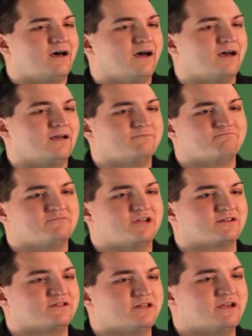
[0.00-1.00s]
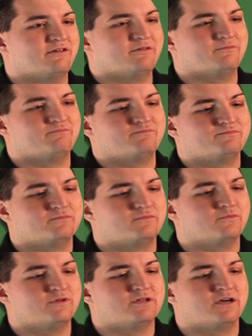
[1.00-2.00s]
I talked to Leo, and
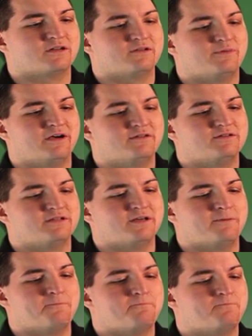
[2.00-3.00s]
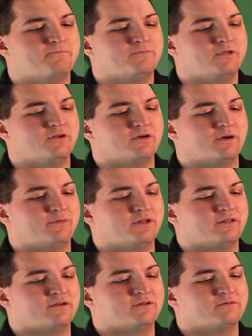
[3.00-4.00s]
we talked about a couple
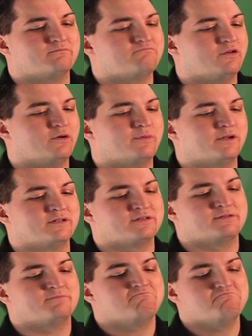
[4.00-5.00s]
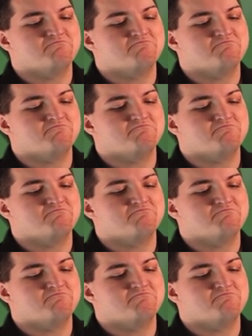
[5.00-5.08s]
other openings, and